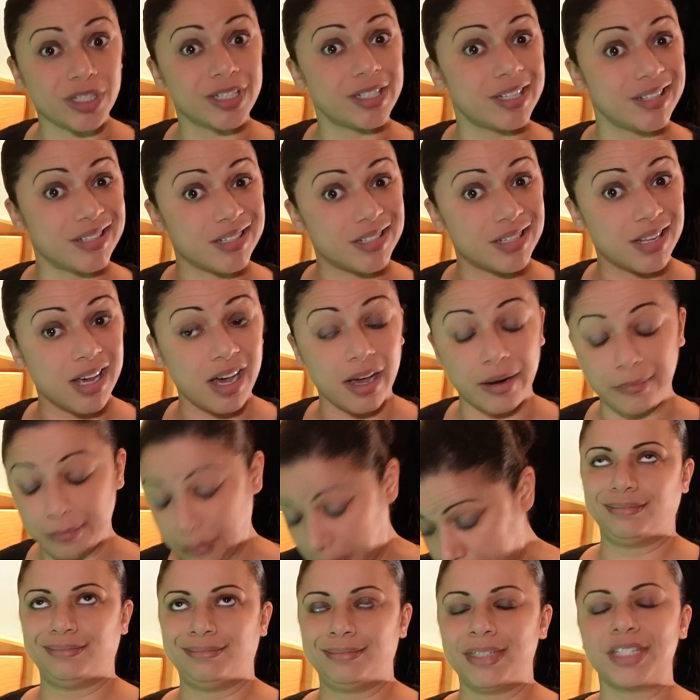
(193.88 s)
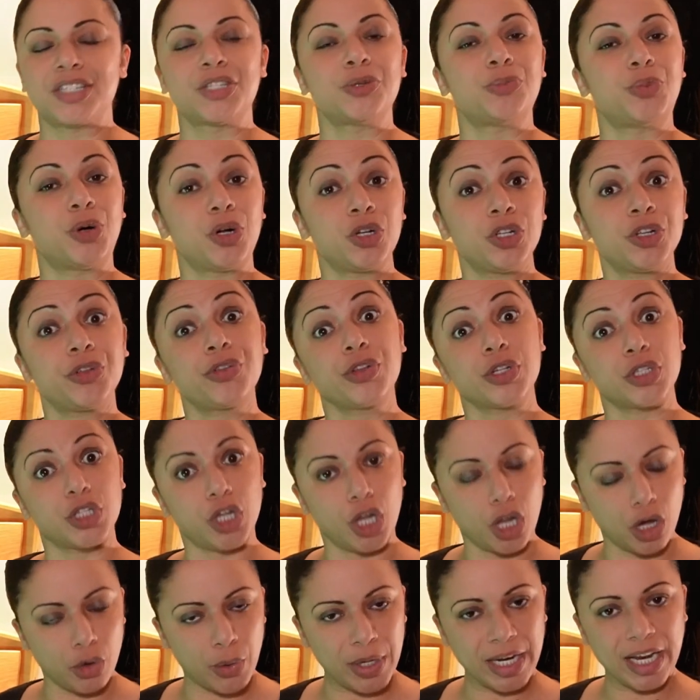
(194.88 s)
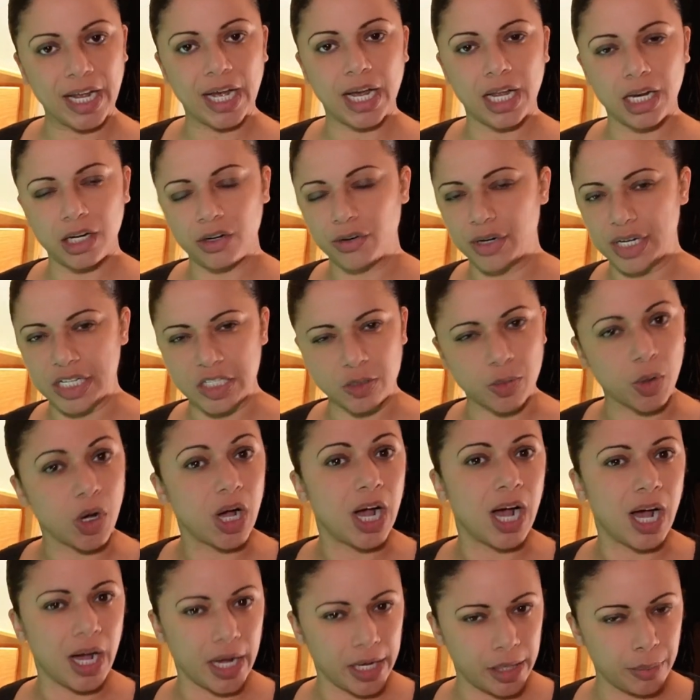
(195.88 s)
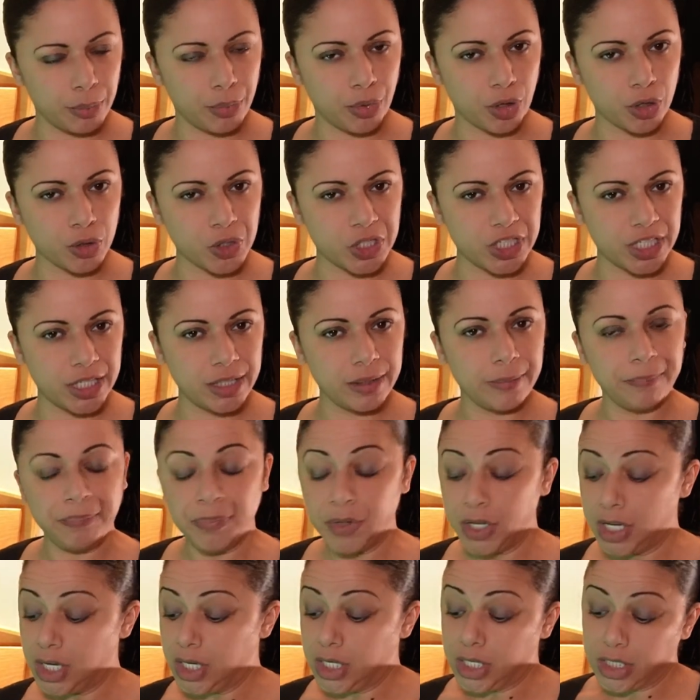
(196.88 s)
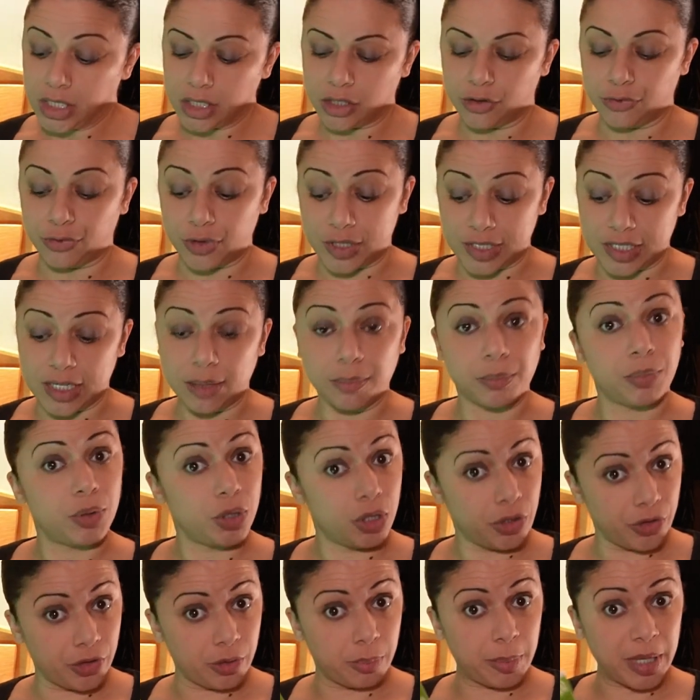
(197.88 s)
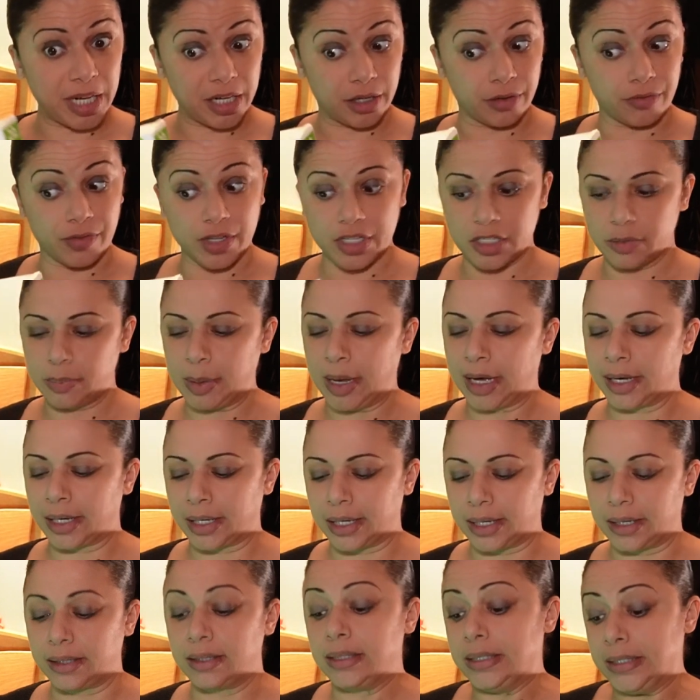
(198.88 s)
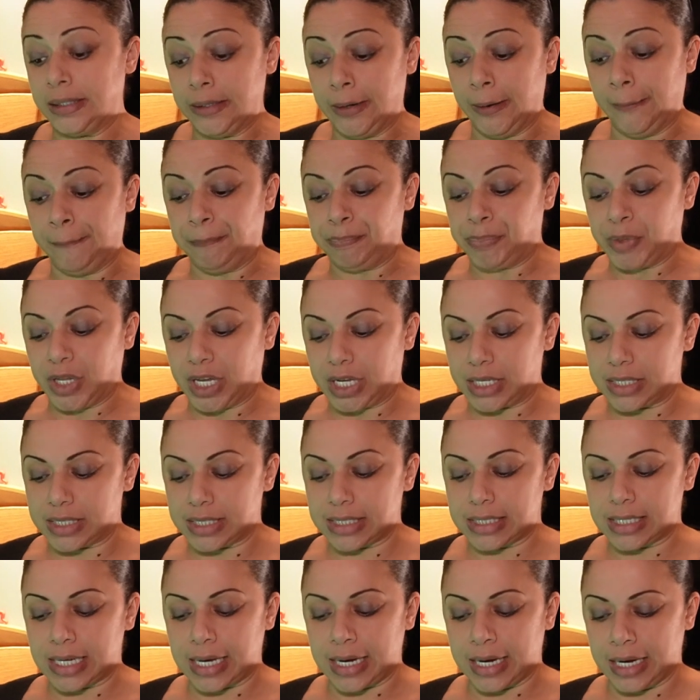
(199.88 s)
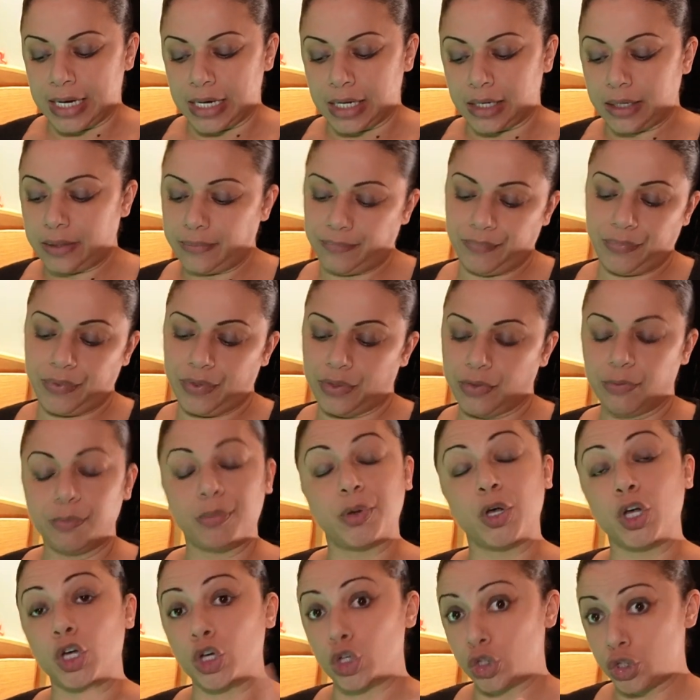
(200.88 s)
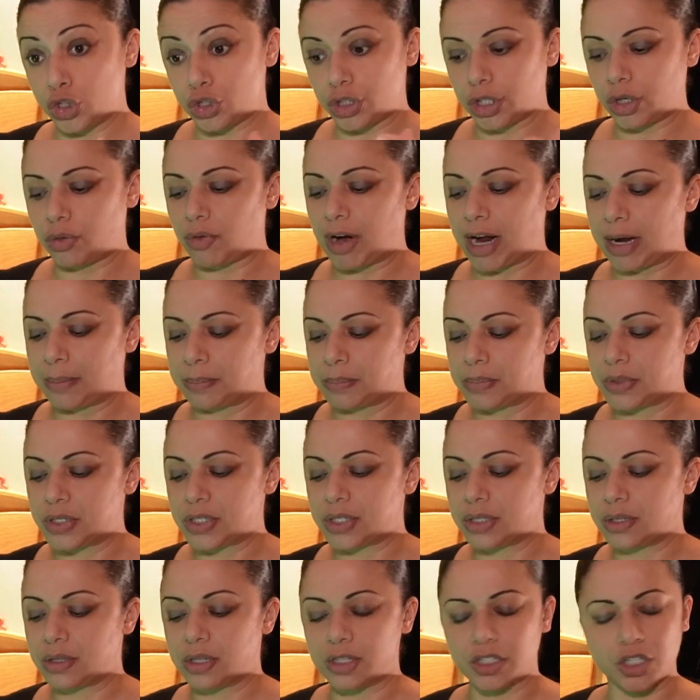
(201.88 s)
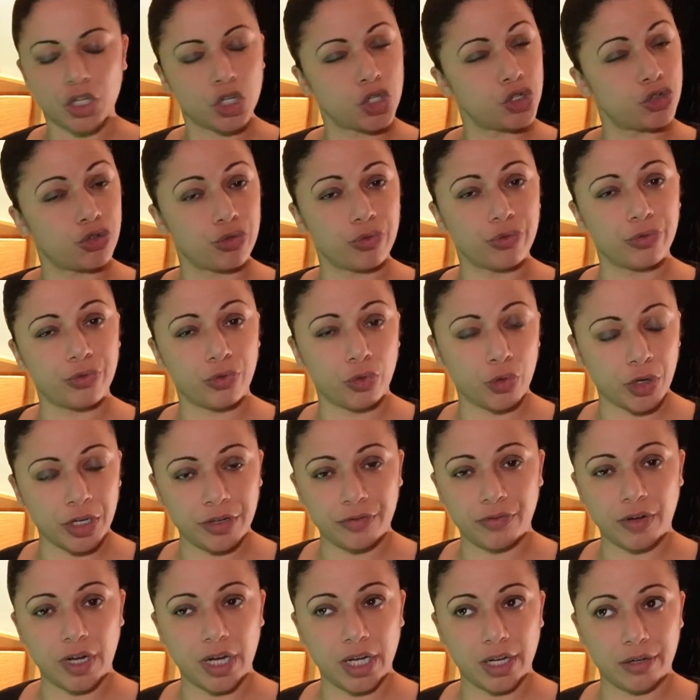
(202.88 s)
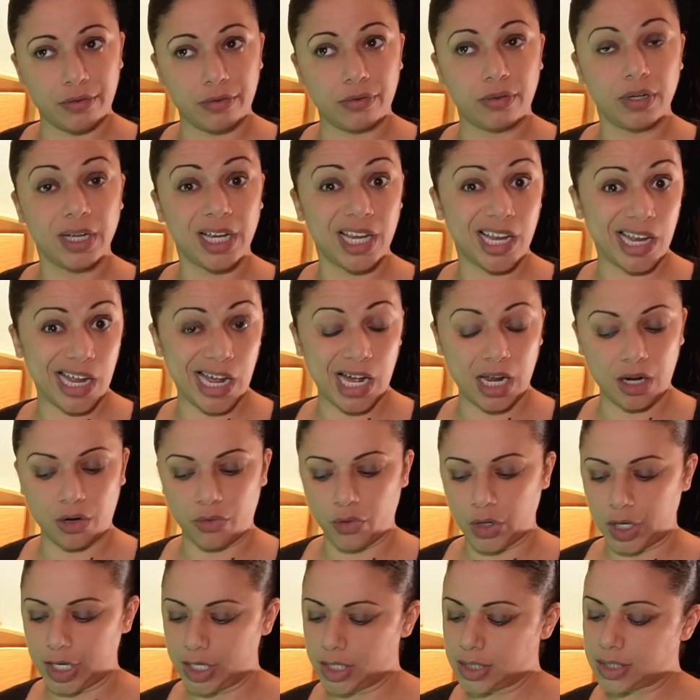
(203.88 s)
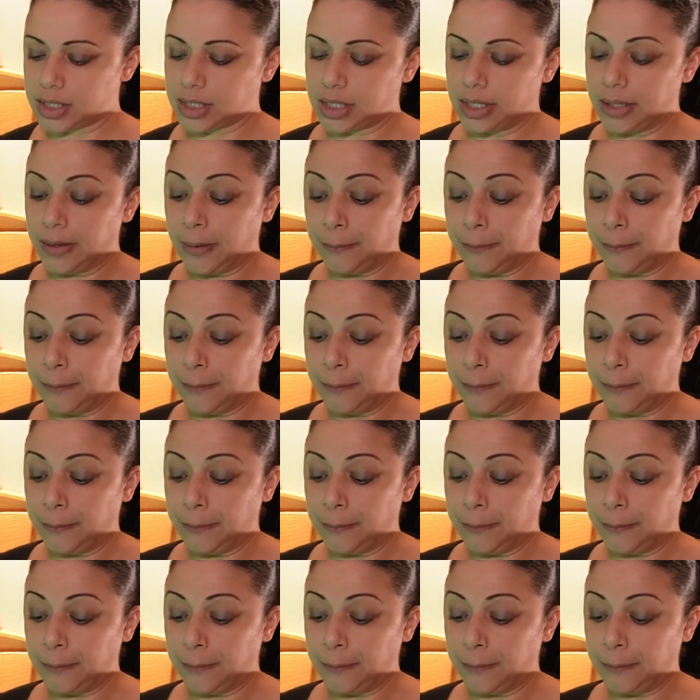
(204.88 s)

since then. It's a product that's low in calories but high in protein. So for example, on the back of this packet, it's saying per 100 grams, there's 145 calories